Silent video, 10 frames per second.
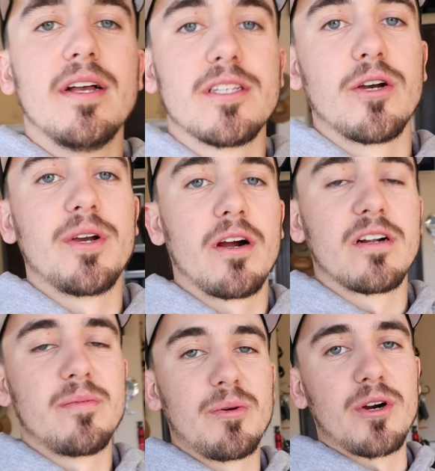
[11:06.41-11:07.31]
So we are
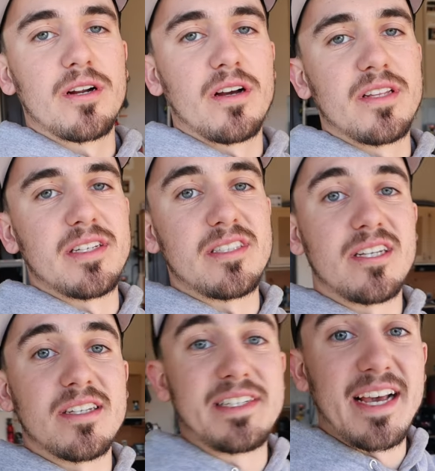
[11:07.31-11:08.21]
going to be working on this
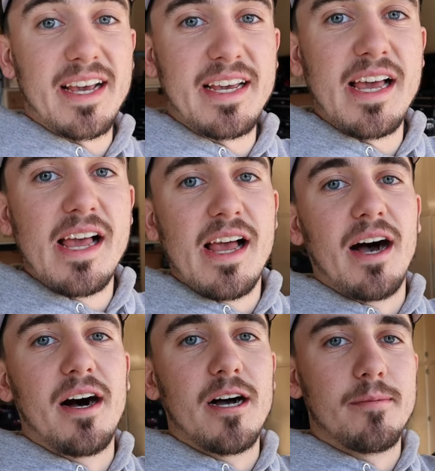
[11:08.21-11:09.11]
today,
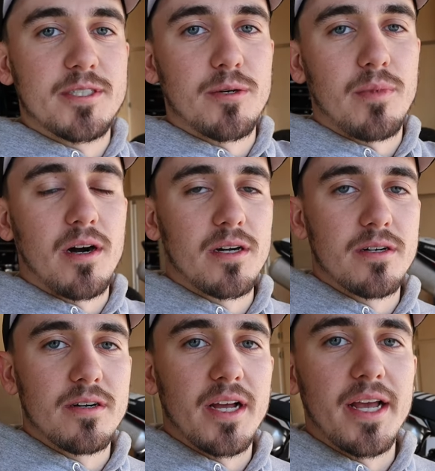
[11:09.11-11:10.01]

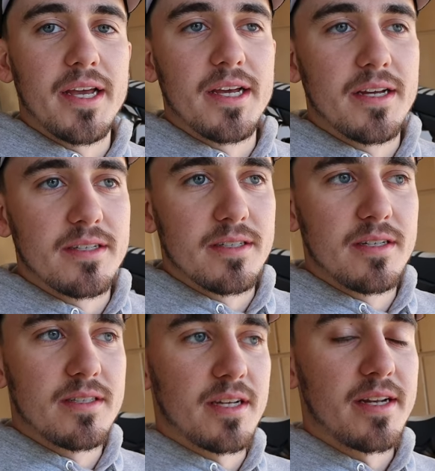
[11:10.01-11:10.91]
tomorrow, and
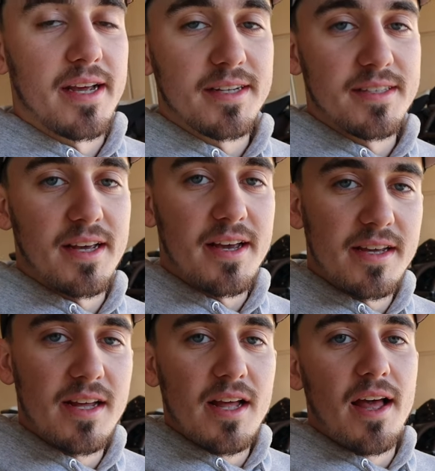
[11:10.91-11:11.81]
the next
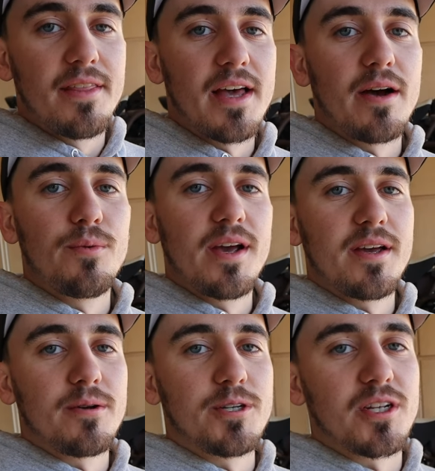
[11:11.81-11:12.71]
day. And that
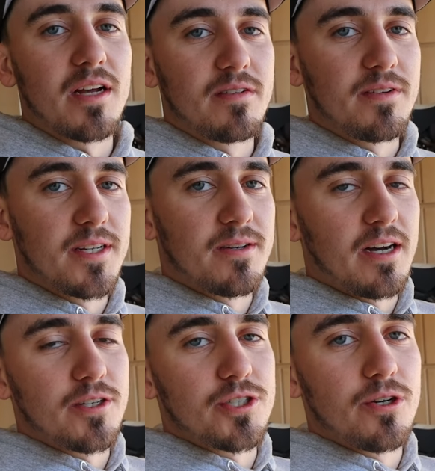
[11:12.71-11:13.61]
way we should have a video
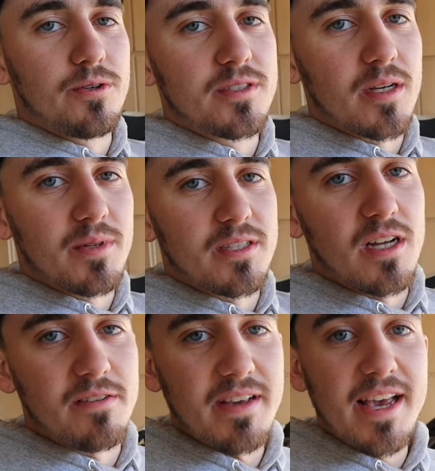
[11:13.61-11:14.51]
out showing some of the
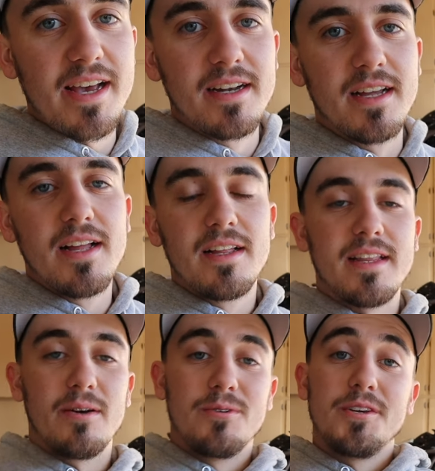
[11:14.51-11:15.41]
stuff, and
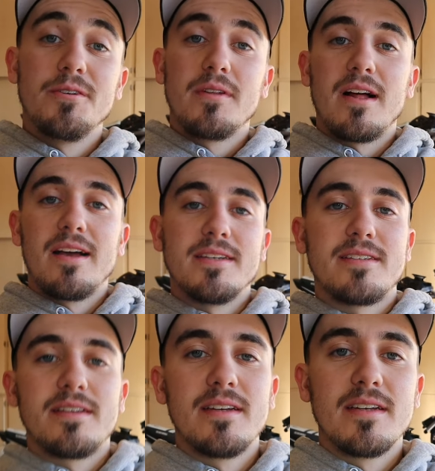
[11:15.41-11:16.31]
that will
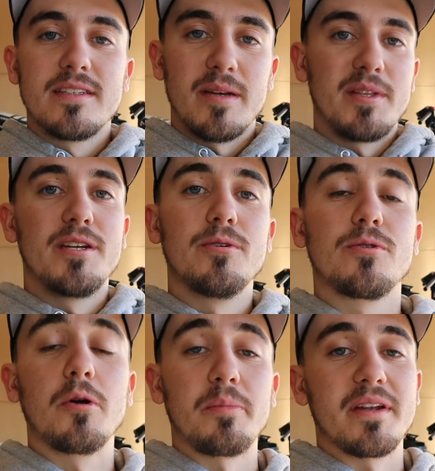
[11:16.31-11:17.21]
utilize some of the new
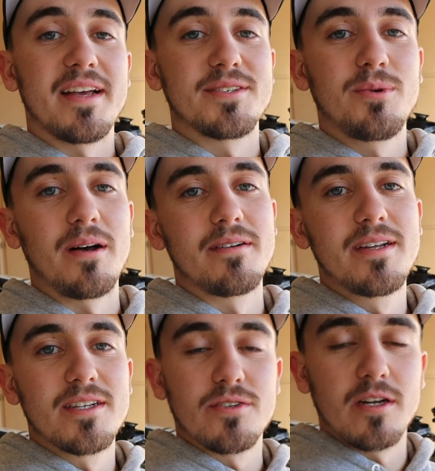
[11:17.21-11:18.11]
equipment as well.
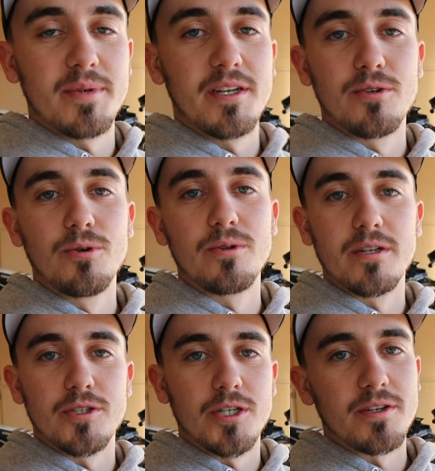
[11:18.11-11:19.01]
So that'll be a cool
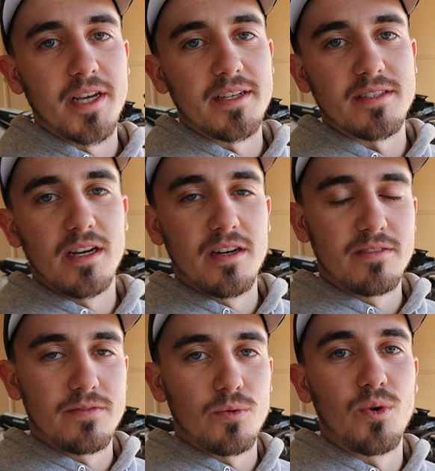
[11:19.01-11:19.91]
little showcase
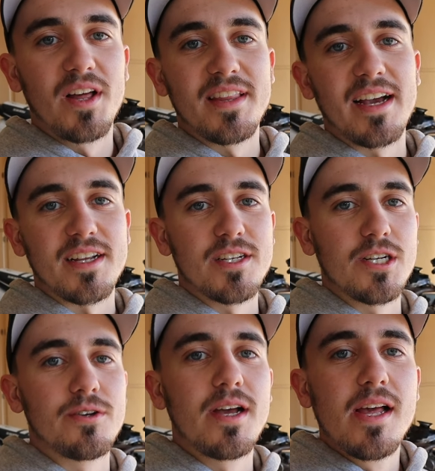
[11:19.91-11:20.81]
of what that can
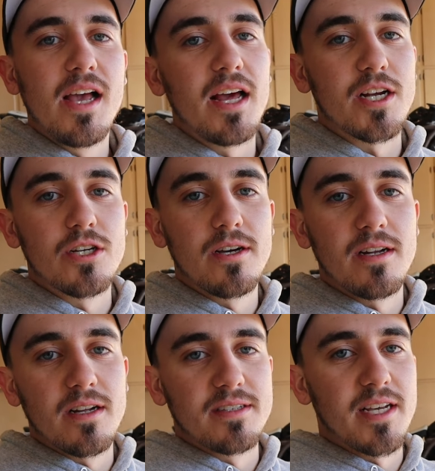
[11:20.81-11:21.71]
do and a
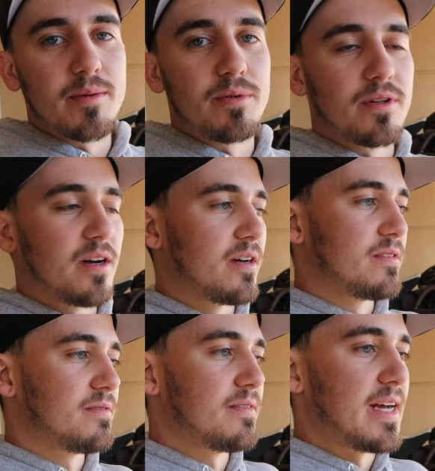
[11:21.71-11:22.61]
good example
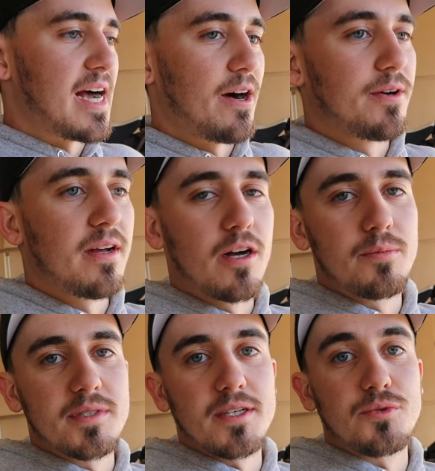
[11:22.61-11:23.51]
of how it
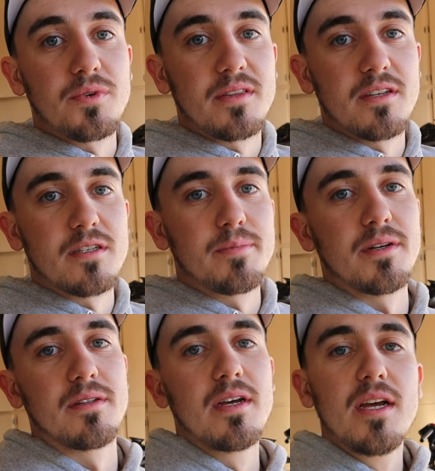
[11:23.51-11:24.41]
helps us with this
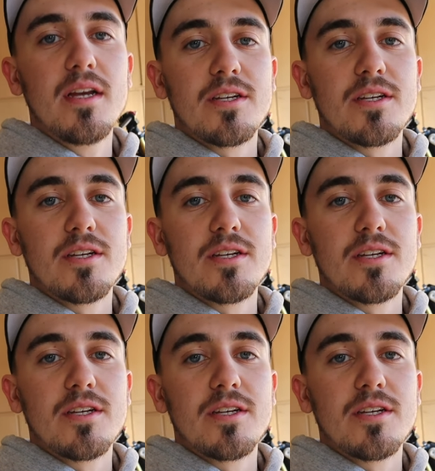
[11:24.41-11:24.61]
build.